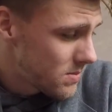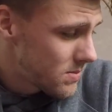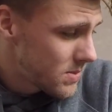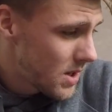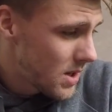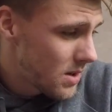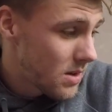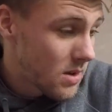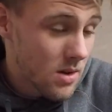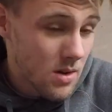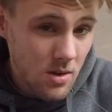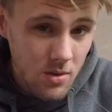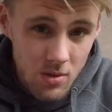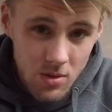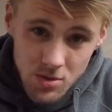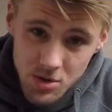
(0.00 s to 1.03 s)
Yeah,
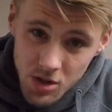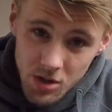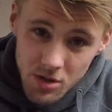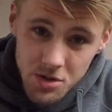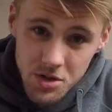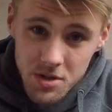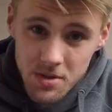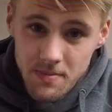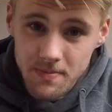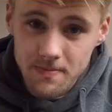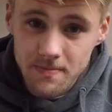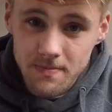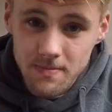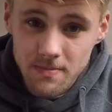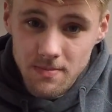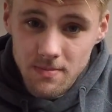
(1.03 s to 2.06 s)
I'll charge it,
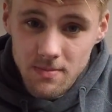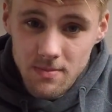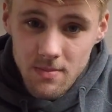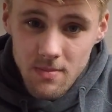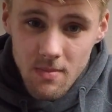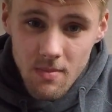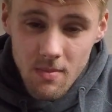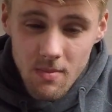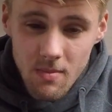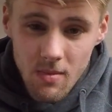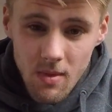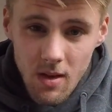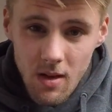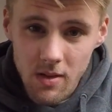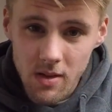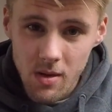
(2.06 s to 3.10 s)

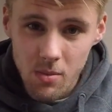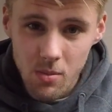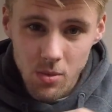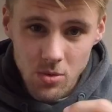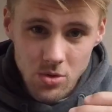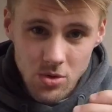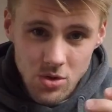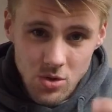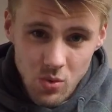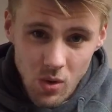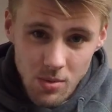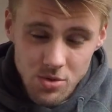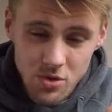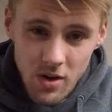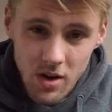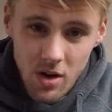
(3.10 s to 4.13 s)
and then we'll just swap
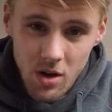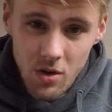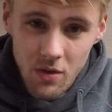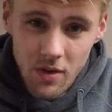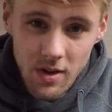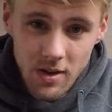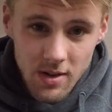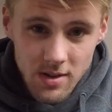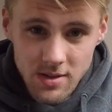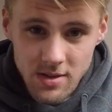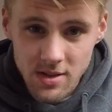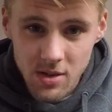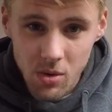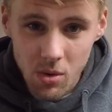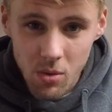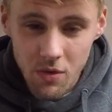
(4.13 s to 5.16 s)
straight over and see
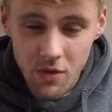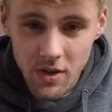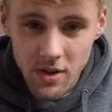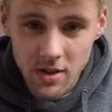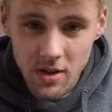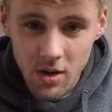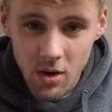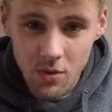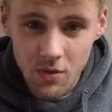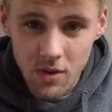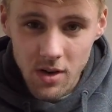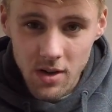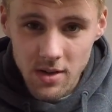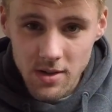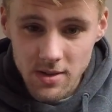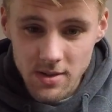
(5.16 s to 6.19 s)
what we think.
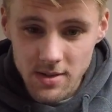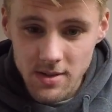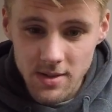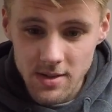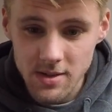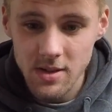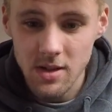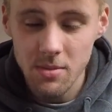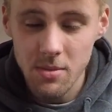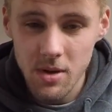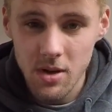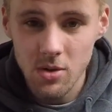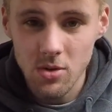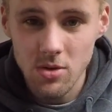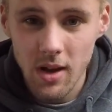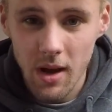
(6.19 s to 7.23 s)
Hopefully it's going to be a
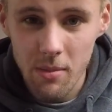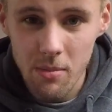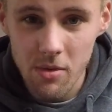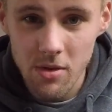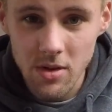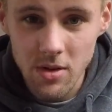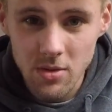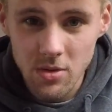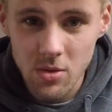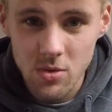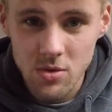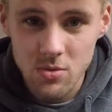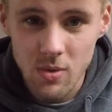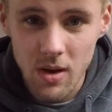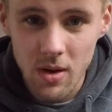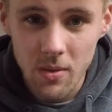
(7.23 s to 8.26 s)
good camera and it'll do us
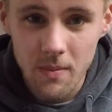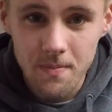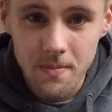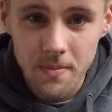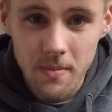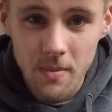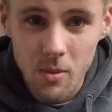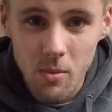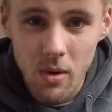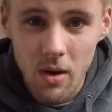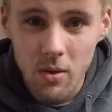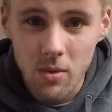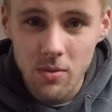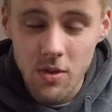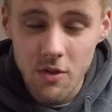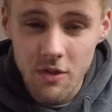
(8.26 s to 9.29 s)
well. Well,
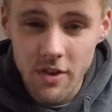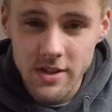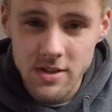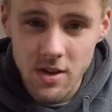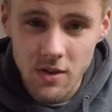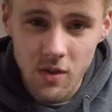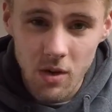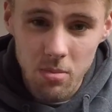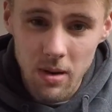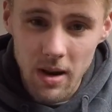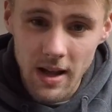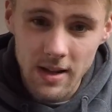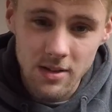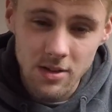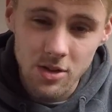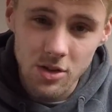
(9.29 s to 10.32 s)
the things I've got
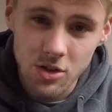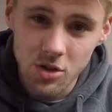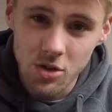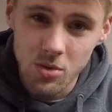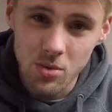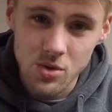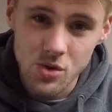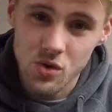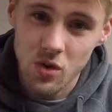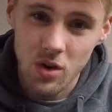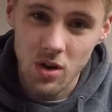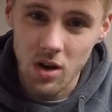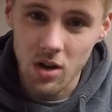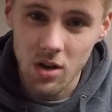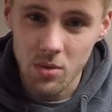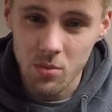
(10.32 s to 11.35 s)
planned to do and try and
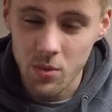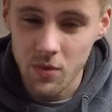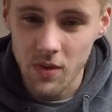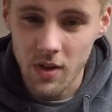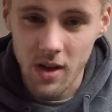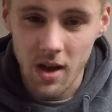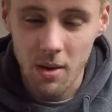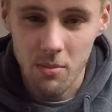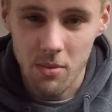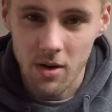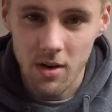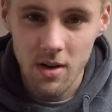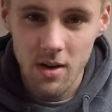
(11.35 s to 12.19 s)
learn with the camera,